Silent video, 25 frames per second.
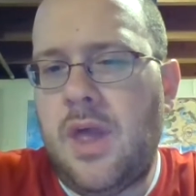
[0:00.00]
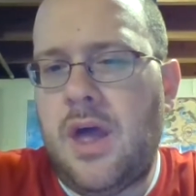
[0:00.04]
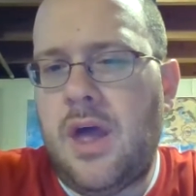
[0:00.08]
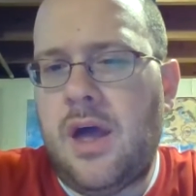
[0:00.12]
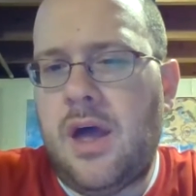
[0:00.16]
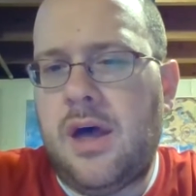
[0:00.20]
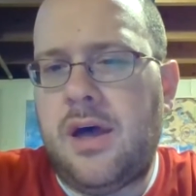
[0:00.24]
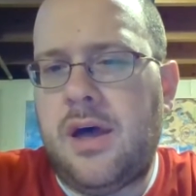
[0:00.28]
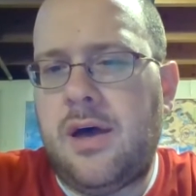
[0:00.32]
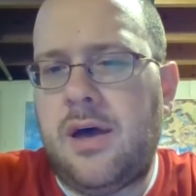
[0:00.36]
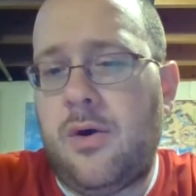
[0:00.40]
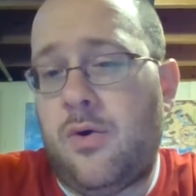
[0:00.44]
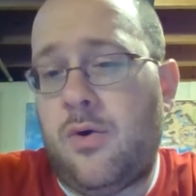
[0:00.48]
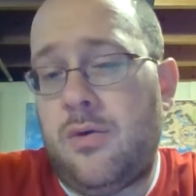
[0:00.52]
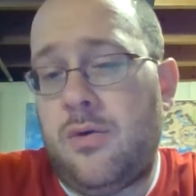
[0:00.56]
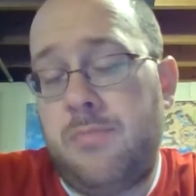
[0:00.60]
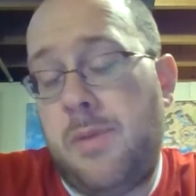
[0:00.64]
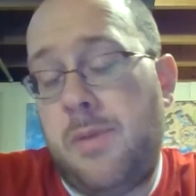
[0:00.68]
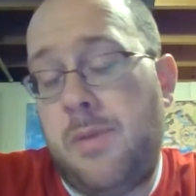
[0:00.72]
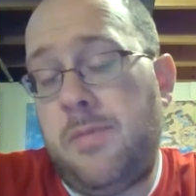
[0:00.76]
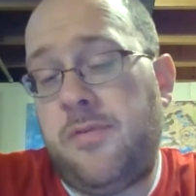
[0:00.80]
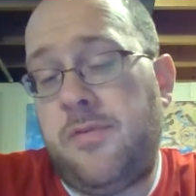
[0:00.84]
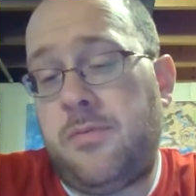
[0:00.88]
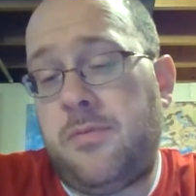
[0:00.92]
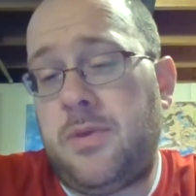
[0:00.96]
Or
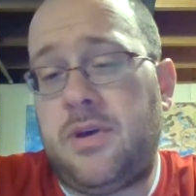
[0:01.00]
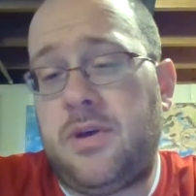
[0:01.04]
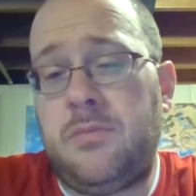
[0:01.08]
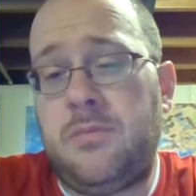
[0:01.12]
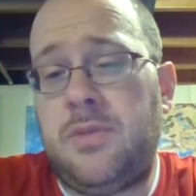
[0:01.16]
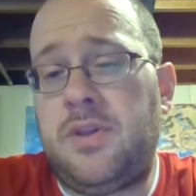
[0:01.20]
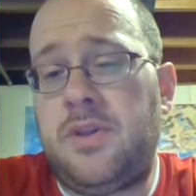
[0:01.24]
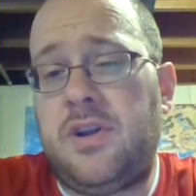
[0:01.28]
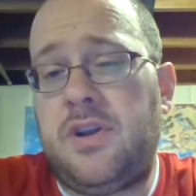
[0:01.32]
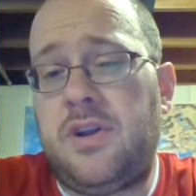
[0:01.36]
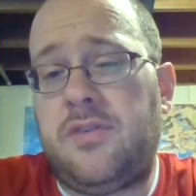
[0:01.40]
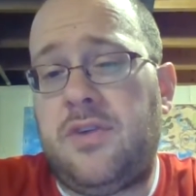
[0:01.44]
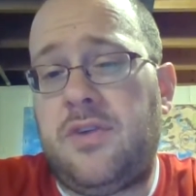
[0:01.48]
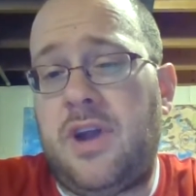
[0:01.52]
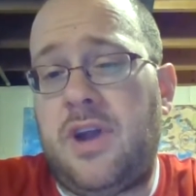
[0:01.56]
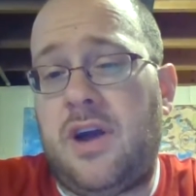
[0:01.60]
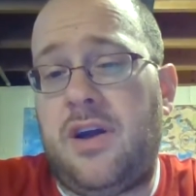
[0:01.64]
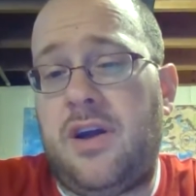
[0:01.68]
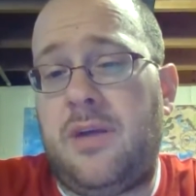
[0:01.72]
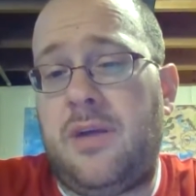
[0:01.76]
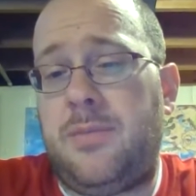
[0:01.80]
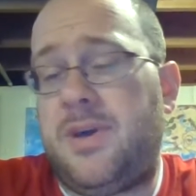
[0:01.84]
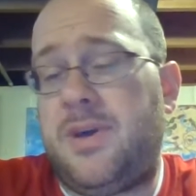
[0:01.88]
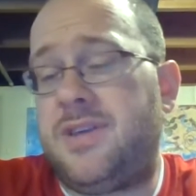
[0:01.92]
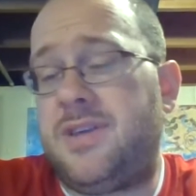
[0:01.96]
maybe from a completely different
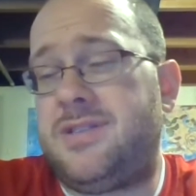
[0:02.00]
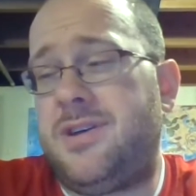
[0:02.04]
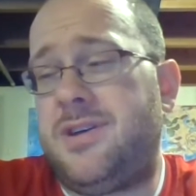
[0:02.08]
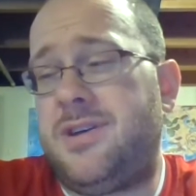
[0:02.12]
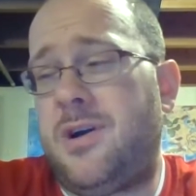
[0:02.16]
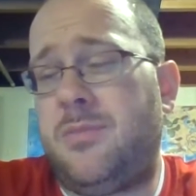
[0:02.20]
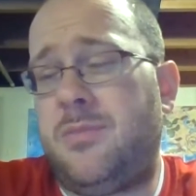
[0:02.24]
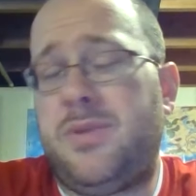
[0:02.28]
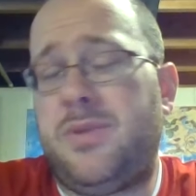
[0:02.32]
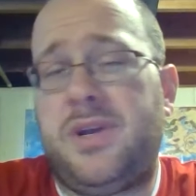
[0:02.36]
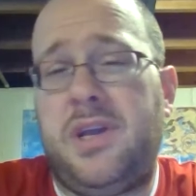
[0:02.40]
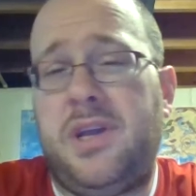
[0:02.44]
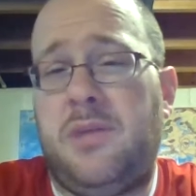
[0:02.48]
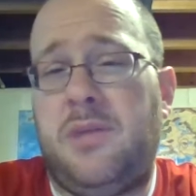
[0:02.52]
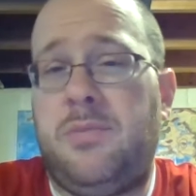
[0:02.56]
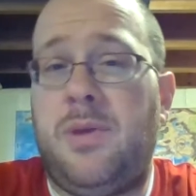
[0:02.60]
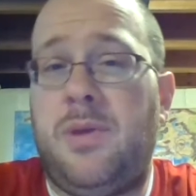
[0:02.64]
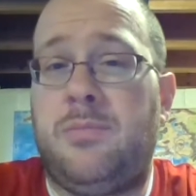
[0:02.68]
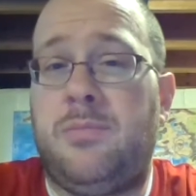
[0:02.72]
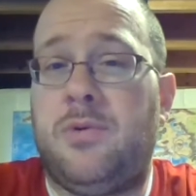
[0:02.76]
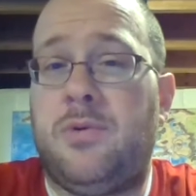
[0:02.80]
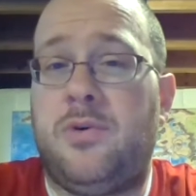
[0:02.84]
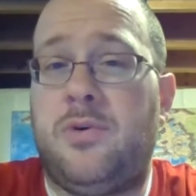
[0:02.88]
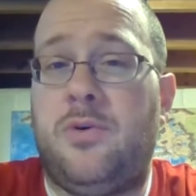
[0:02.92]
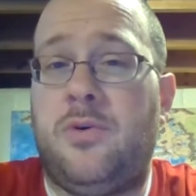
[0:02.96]
area, because there are plenty of
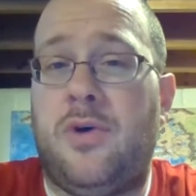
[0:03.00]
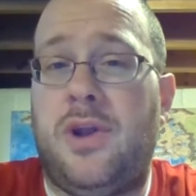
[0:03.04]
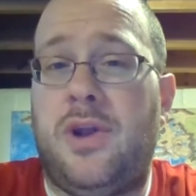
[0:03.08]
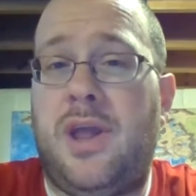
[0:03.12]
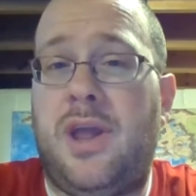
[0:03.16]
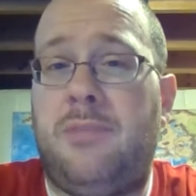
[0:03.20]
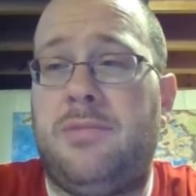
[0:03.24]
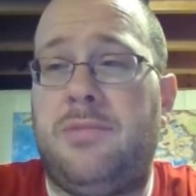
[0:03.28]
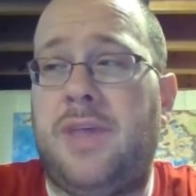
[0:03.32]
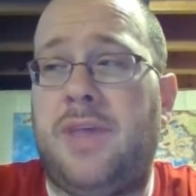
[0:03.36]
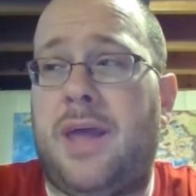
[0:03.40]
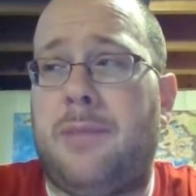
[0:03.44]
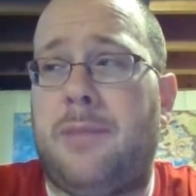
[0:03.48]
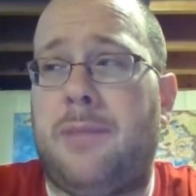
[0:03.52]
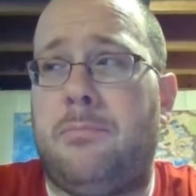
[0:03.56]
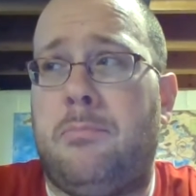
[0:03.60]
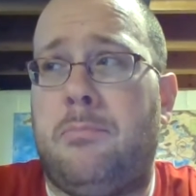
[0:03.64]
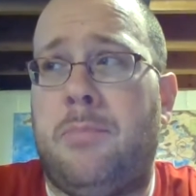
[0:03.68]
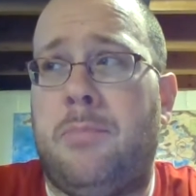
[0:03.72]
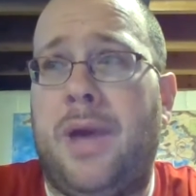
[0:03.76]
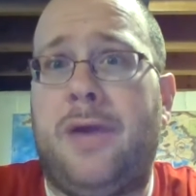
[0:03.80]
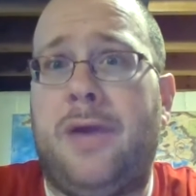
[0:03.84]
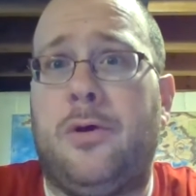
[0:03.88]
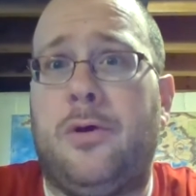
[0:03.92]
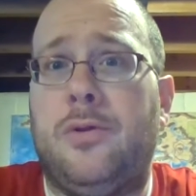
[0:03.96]
people who are named like
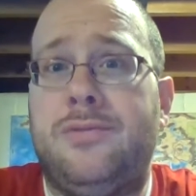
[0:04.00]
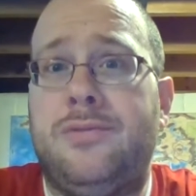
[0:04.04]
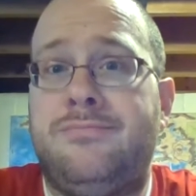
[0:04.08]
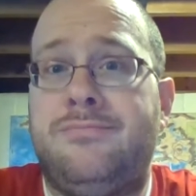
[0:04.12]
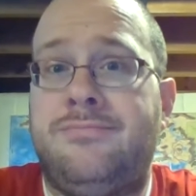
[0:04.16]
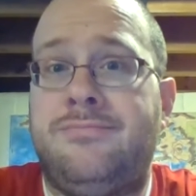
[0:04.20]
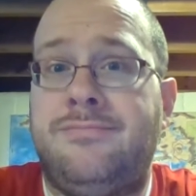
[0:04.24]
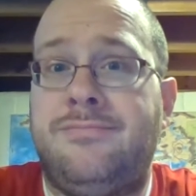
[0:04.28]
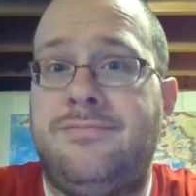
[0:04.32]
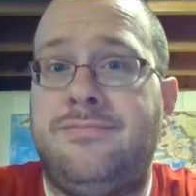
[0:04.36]
Michael.